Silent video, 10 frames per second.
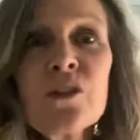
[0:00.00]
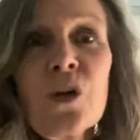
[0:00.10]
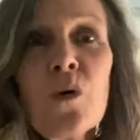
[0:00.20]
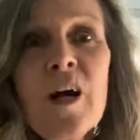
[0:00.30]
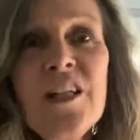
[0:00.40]

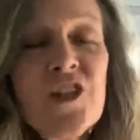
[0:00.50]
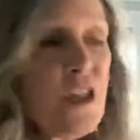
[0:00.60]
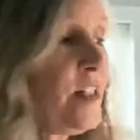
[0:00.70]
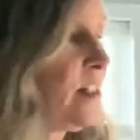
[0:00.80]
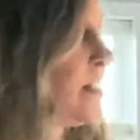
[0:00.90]

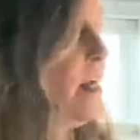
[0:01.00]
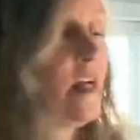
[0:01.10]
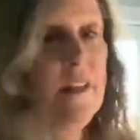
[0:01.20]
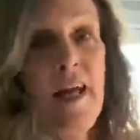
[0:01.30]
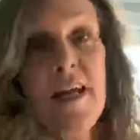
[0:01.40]
equations.
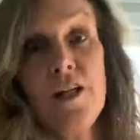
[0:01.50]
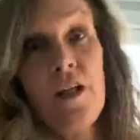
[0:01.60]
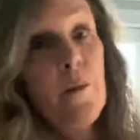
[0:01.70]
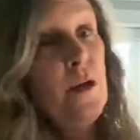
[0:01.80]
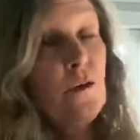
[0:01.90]
They
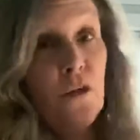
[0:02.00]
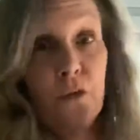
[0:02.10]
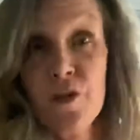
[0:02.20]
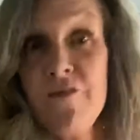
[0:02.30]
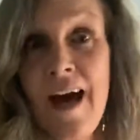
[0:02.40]
compared the
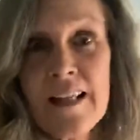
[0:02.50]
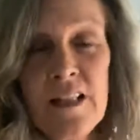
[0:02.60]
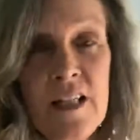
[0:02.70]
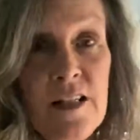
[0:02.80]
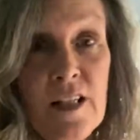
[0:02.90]
3
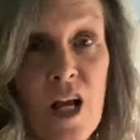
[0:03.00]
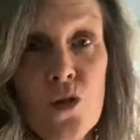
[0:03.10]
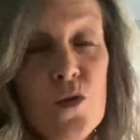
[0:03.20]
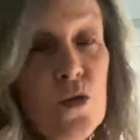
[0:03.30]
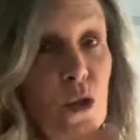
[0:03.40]
vaccine
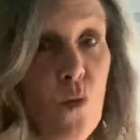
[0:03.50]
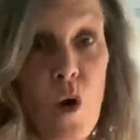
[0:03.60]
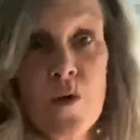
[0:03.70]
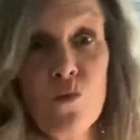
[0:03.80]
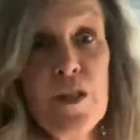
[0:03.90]
schedules. The
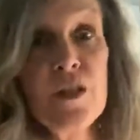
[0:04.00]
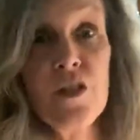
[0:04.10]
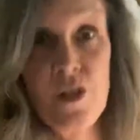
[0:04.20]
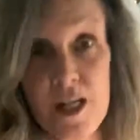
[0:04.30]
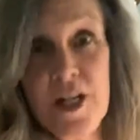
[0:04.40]
one was the
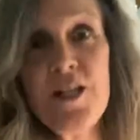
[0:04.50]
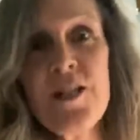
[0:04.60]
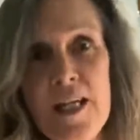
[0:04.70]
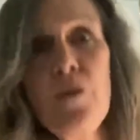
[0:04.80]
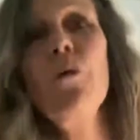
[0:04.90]

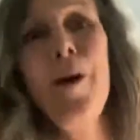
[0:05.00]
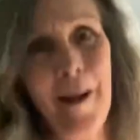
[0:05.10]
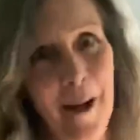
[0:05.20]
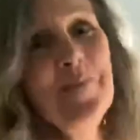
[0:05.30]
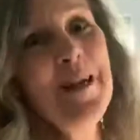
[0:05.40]
CDC
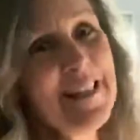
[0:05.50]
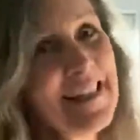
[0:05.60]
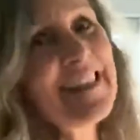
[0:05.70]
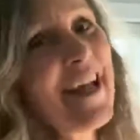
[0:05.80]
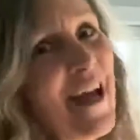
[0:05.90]

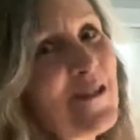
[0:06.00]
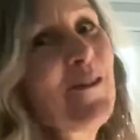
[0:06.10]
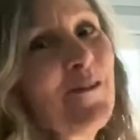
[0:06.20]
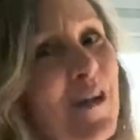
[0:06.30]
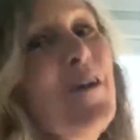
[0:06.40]
recommended
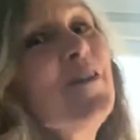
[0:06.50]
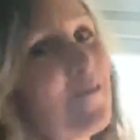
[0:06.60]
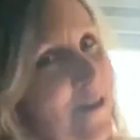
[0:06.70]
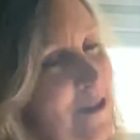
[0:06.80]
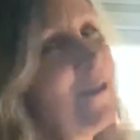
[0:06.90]
schedule
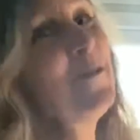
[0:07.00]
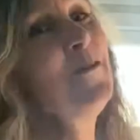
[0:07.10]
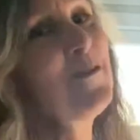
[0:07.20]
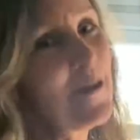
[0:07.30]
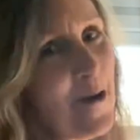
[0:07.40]
for
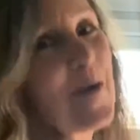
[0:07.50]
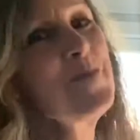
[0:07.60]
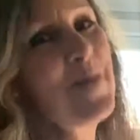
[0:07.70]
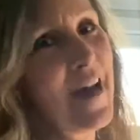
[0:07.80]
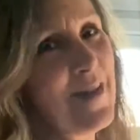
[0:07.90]
your
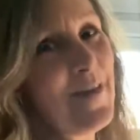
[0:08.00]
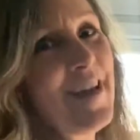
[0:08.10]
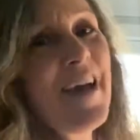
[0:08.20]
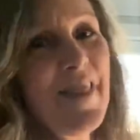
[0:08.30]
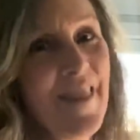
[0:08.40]

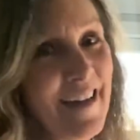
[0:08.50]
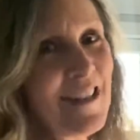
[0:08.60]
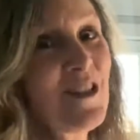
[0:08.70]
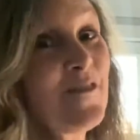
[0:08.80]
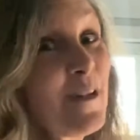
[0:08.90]
baby.
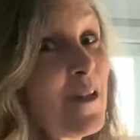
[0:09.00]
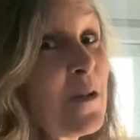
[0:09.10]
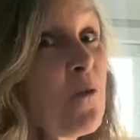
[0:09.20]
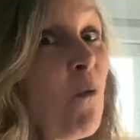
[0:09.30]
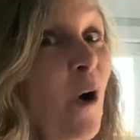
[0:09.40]
That's the
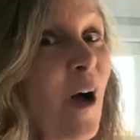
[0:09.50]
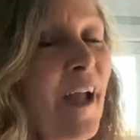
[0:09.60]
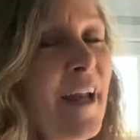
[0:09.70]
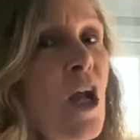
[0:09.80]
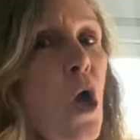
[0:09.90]
very
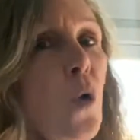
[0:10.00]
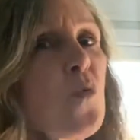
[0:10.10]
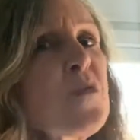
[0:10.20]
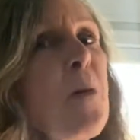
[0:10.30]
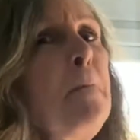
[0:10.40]
one
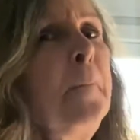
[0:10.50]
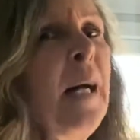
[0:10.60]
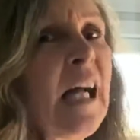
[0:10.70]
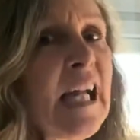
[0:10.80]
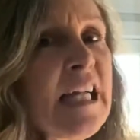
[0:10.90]
with
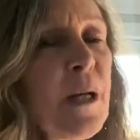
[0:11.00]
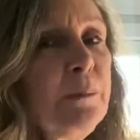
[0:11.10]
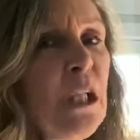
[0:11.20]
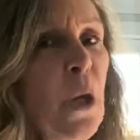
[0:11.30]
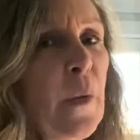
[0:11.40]

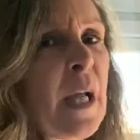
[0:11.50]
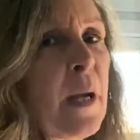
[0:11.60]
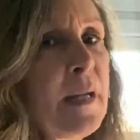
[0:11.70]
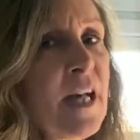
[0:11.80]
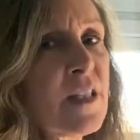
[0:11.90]
mind-blowing
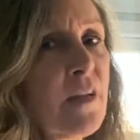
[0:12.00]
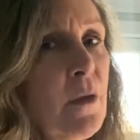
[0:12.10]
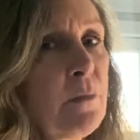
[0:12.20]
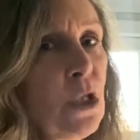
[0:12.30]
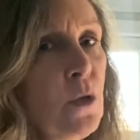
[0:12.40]
amounts of
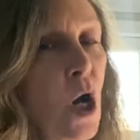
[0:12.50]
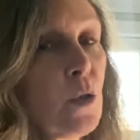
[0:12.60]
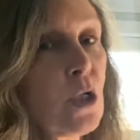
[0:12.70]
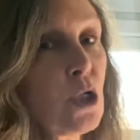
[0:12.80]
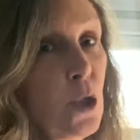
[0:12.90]

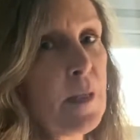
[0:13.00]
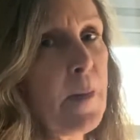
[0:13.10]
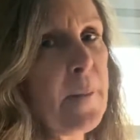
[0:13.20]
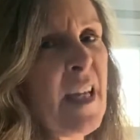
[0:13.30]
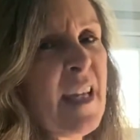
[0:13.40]

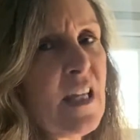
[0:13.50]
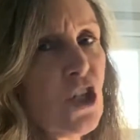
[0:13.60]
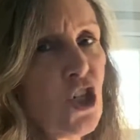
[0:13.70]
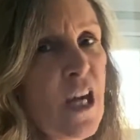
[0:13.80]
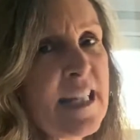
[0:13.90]
aluminum being
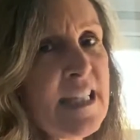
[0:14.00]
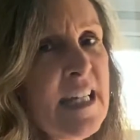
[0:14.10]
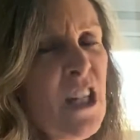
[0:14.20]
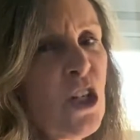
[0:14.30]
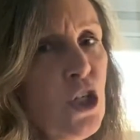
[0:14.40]
injected
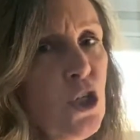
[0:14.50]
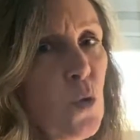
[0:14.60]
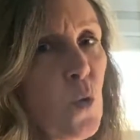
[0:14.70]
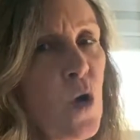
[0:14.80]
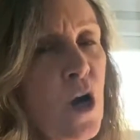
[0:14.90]
into
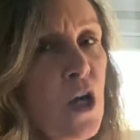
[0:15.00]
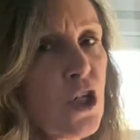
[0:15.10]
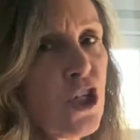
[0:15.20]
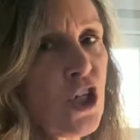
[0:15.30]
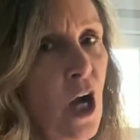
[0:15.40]
your
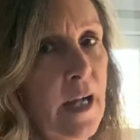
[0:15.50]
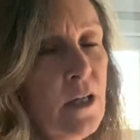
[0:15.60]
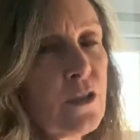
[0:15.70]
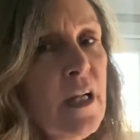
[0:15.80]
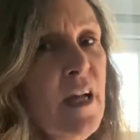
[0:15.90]

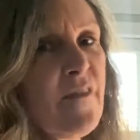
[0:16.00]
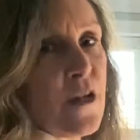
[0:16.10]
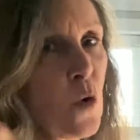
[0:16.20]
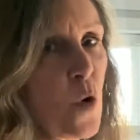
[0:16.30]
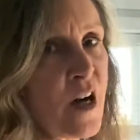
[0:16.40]
child
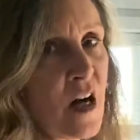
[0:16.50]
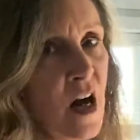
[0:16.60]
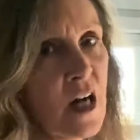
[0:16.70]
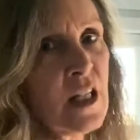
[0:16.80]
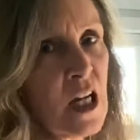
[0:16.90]
that are
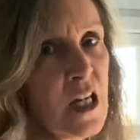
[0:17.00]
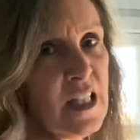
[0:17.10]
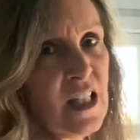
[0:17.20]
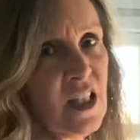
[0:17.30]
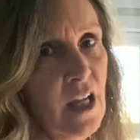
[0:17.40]
not
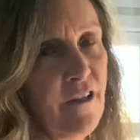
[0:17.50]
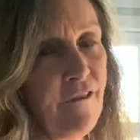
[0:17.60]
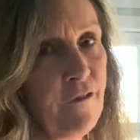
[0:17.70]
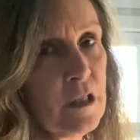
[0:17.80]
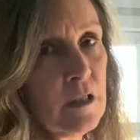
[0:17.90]

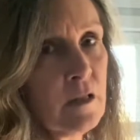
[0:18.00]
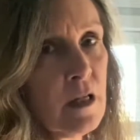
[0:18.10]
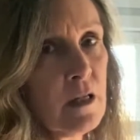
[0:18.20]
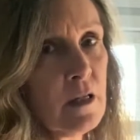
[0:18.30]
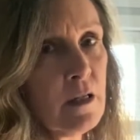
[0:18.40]
safe.
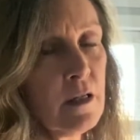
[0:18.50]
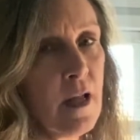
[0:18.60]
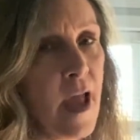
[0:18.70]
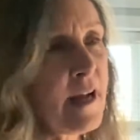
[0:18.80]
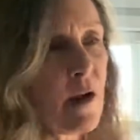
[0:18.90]

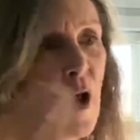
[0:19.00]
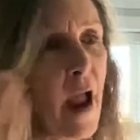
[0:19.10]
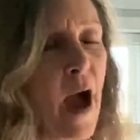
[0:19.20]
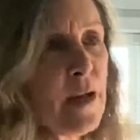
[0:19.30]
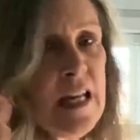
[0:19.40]
And
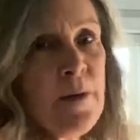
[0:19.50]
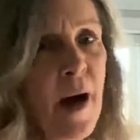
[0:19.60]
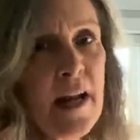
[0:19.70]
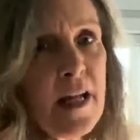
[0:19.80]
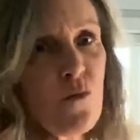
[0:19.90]
how
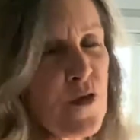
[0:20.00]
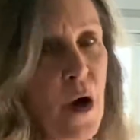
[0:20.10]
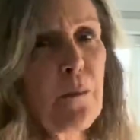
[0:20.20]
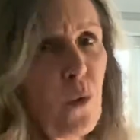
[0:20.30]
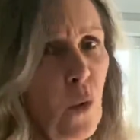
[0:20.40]
anybody with
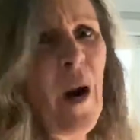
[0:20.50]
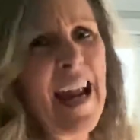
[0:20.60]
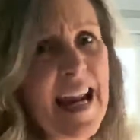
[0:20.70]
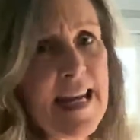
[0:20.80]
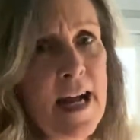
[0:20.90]
a
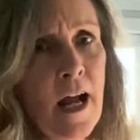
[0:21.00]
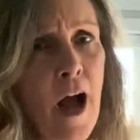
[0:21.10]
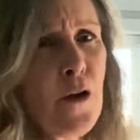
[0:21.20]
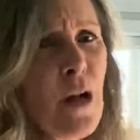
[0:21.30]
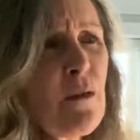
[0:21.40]
brain,
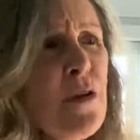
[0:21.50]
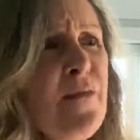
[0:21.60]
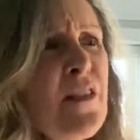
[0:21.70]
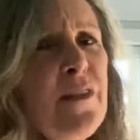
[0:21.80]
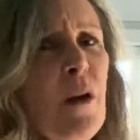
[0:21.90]
I don't
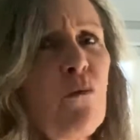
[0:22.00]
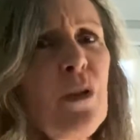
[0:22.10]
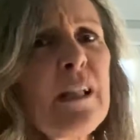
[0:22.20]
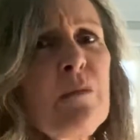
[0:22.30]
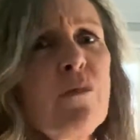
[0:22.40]
even
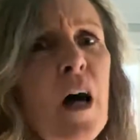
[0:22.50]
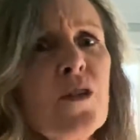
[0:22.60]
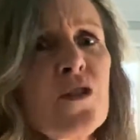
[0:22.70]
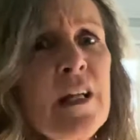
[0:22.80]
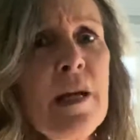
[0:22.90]
really
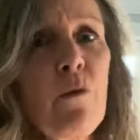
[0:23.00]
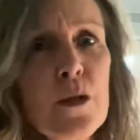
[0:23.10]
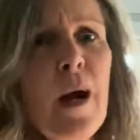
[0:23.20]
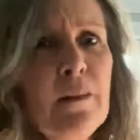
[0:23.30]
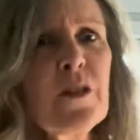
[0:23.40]
understand why
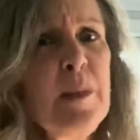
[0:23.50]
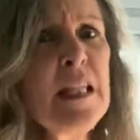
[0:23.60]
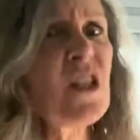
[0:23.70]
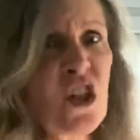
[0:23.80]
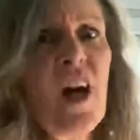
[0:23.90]
you have to be
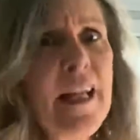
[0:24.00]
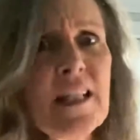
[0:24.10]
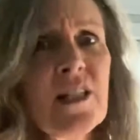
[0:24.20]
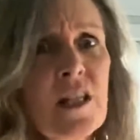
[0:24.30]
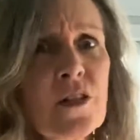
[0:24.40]
a
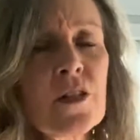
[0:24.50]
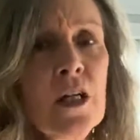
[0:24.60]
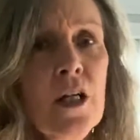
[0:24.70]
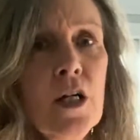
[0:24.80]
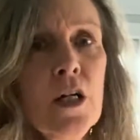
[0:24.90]
scientist
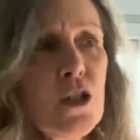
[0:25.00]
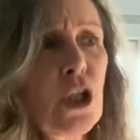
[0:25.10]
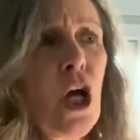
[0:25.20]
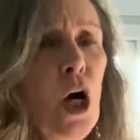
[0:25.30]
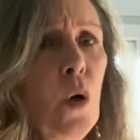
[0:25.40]
to
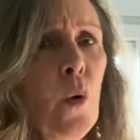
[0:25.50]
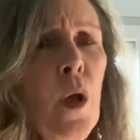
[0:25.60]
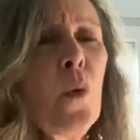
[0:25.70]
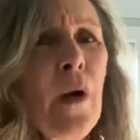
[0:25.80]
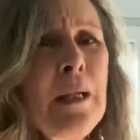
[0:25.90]
go,
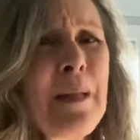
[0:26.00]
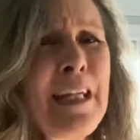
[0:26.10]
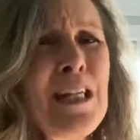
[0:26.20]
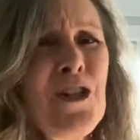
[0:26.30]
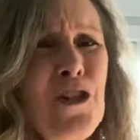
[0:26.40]
wait a
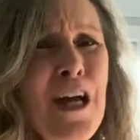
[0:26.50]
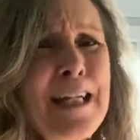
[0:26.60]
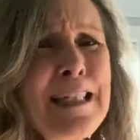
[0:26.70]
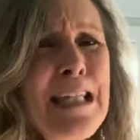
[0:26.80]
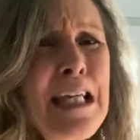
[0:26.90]
minute,
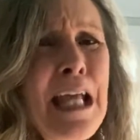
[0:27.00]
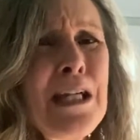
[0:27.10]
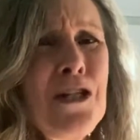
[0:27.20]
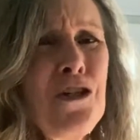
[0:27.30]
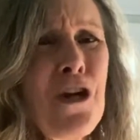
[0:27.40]
injecting and
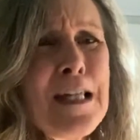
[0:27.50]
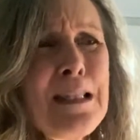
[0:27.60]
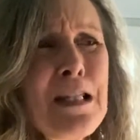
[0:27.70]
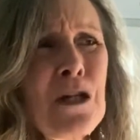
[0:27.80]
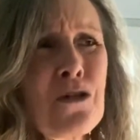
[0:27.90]

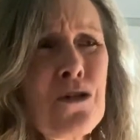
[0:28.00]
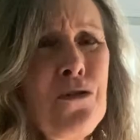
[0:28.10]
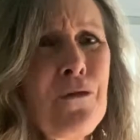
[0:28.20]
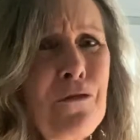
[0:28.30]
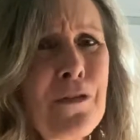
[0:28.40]
ingesting are 2
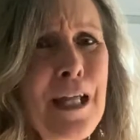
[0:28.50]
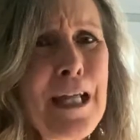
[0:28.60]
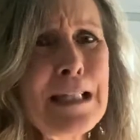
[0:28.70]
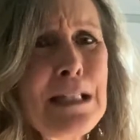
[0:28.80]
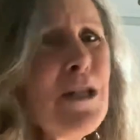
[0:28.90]
different
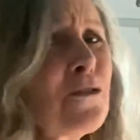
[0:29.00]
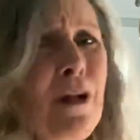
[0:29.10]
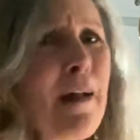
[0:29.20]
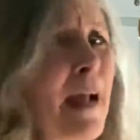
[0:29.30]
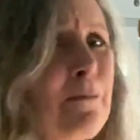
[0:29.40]
things. These are
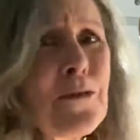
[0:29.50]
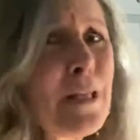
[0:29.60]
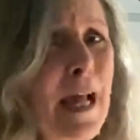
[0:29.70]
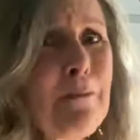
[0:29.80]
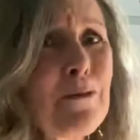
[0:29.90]
not apples
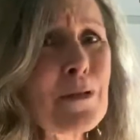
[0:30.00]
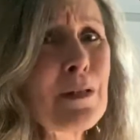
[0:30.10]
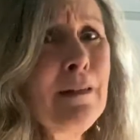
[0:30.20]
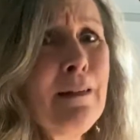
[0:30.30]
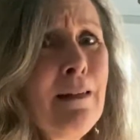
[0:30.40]
and apples,
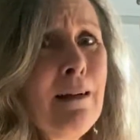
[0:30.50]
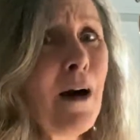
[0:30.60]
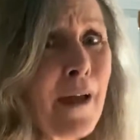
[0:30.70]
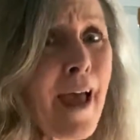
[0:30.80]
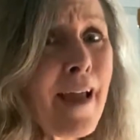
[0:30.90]

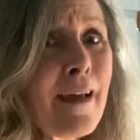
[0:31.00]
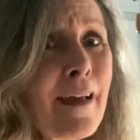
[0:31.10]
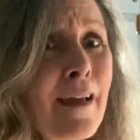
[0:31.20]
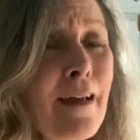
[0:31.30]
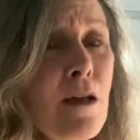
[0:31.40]
okay?
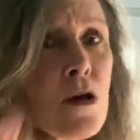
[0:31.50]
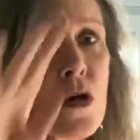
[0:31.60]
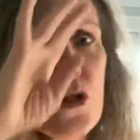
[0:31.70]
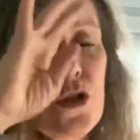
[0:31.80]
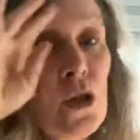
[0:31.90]

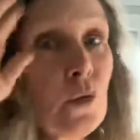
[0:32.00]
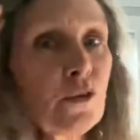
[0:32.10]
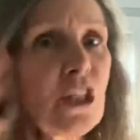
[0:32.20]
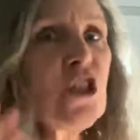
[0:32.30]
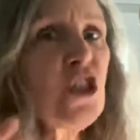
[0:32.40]
So
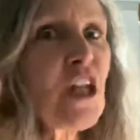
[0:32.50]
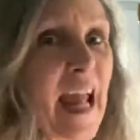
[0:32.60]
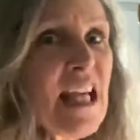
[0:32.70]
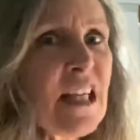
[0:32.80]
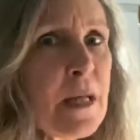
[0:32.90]
let's just
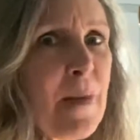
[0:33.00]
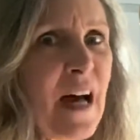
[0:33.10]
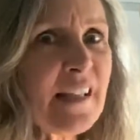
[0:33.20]
think about